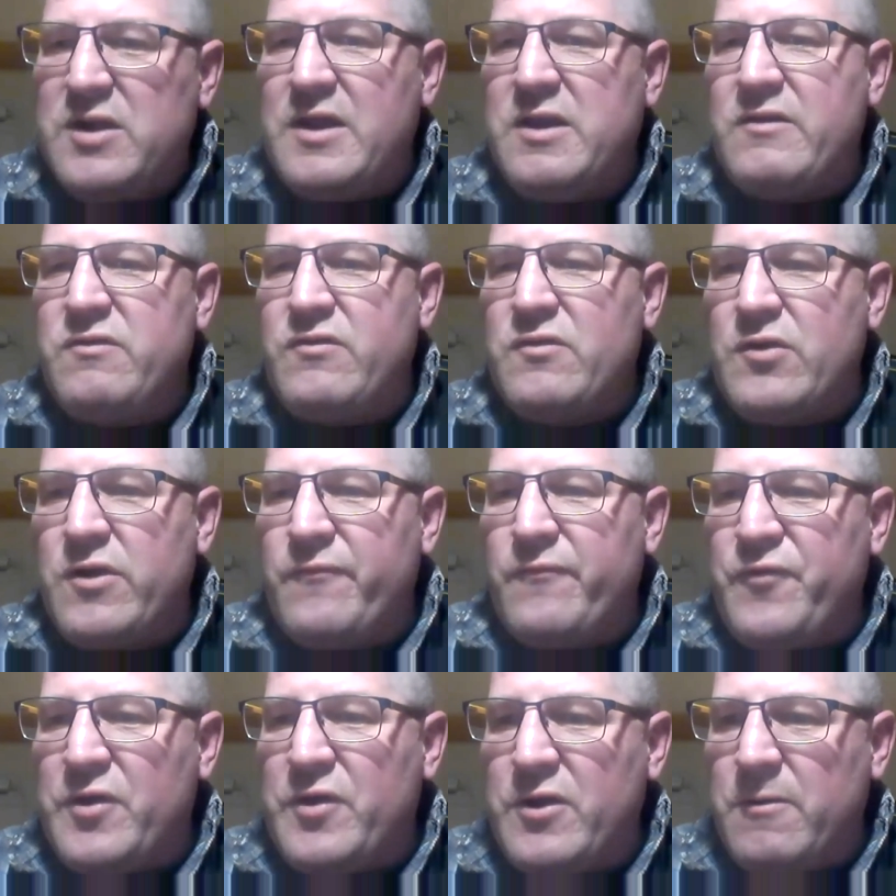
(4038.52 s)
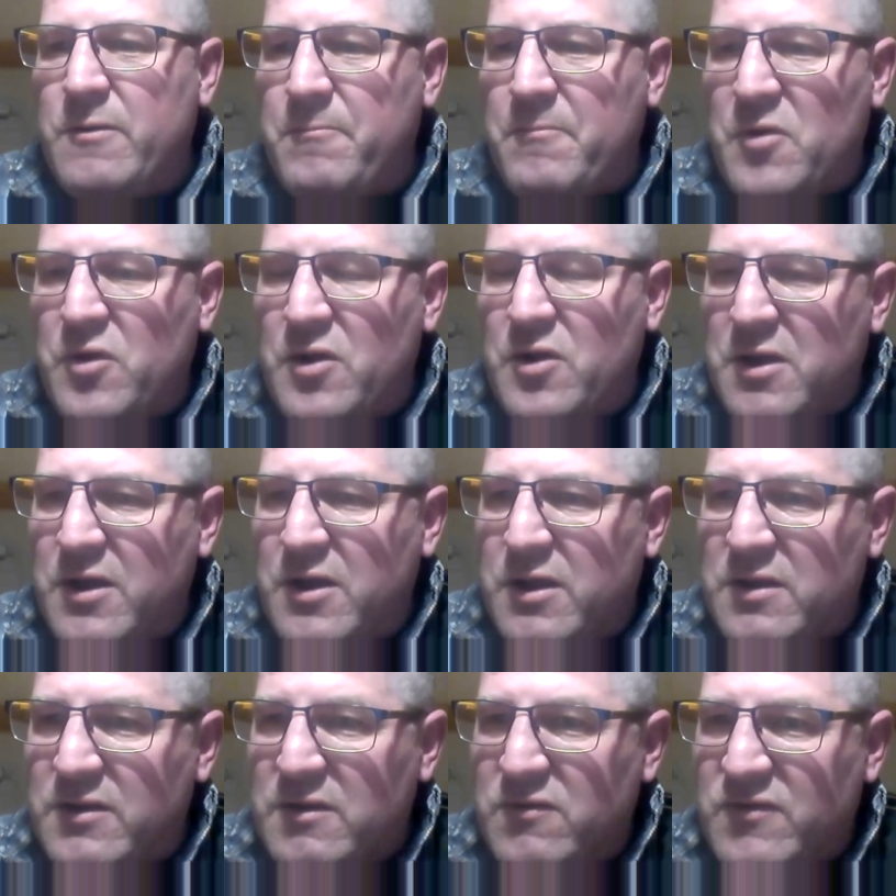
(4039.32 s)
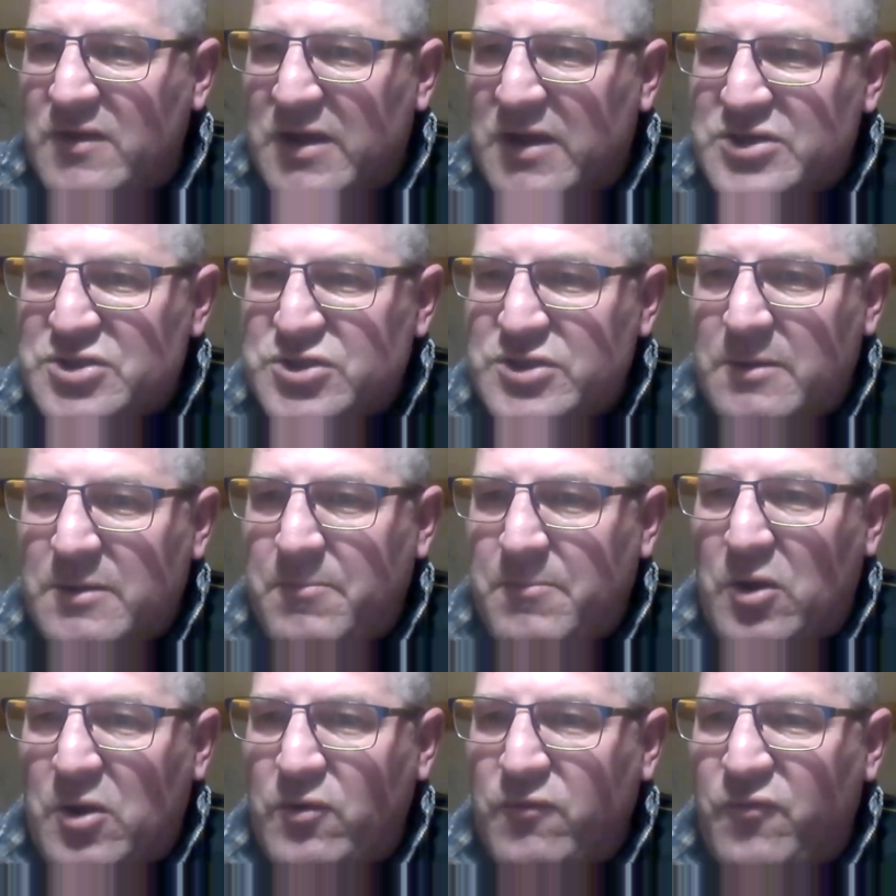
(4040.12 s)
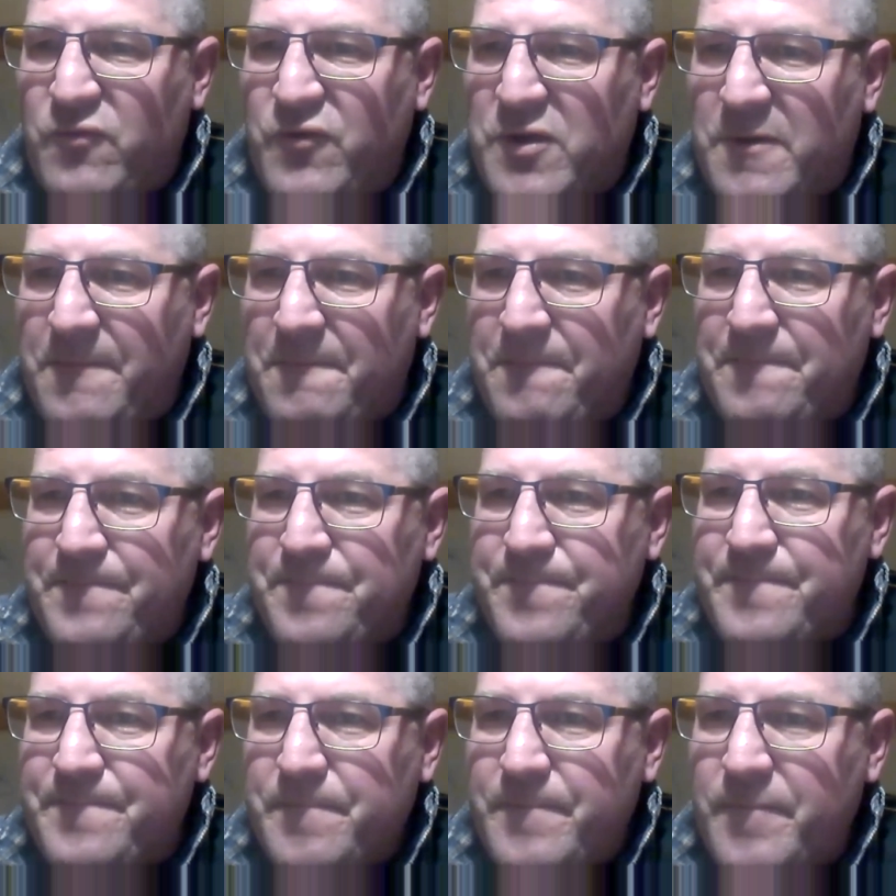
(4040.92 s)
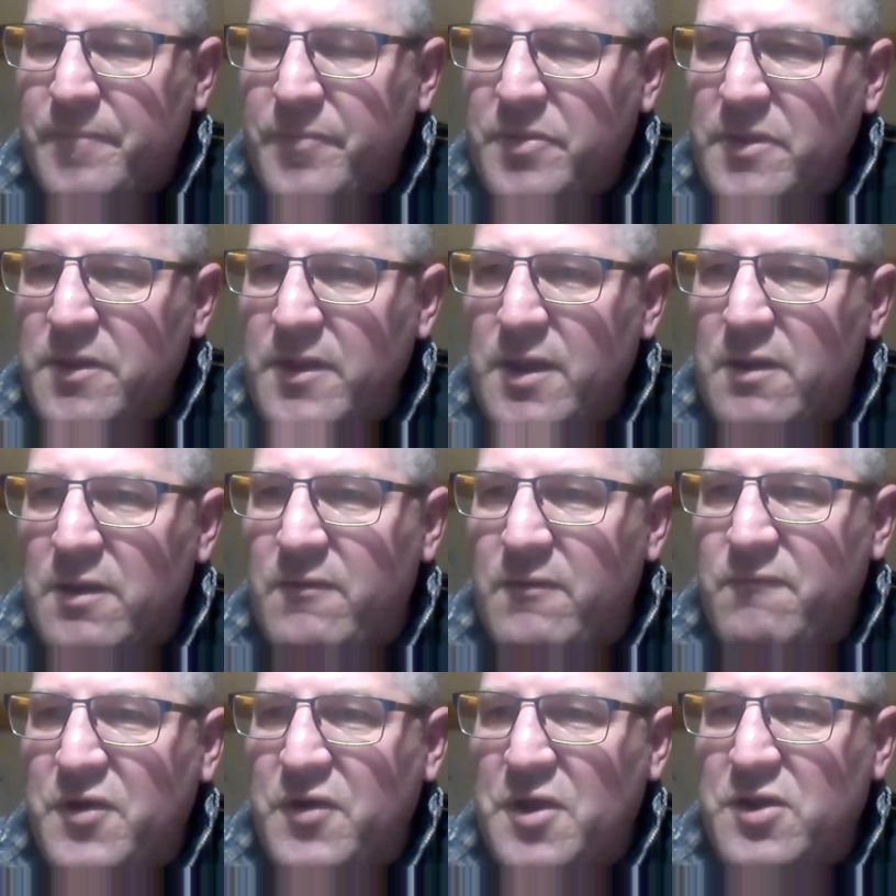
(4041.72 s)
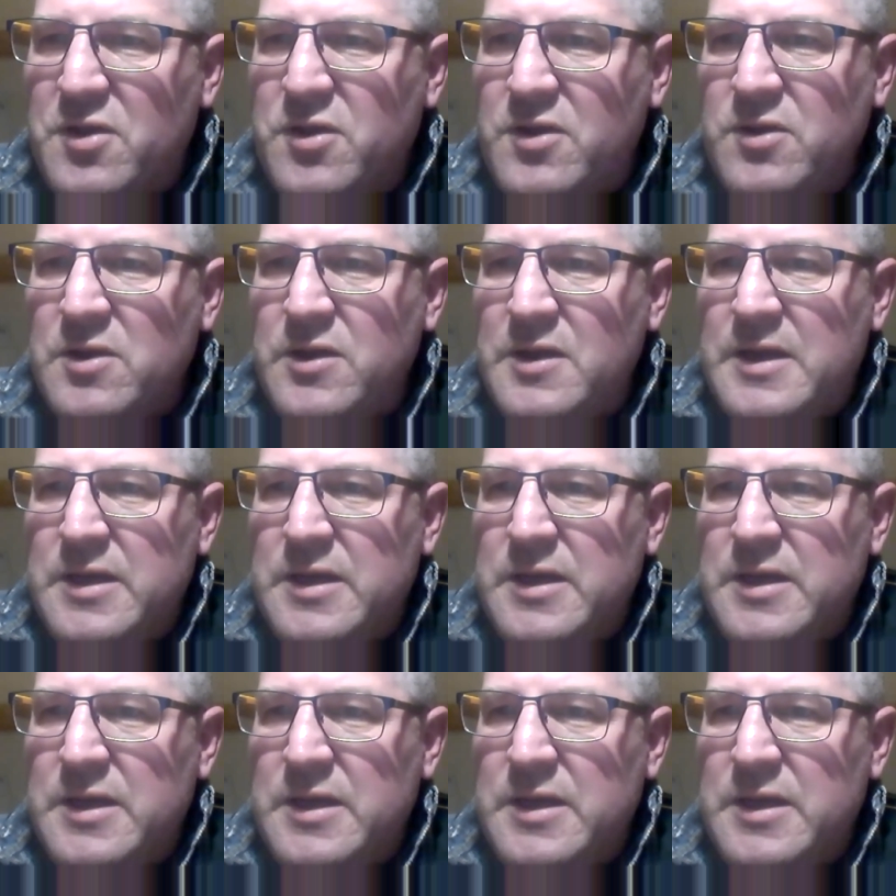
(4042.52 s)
It's not the discussion about the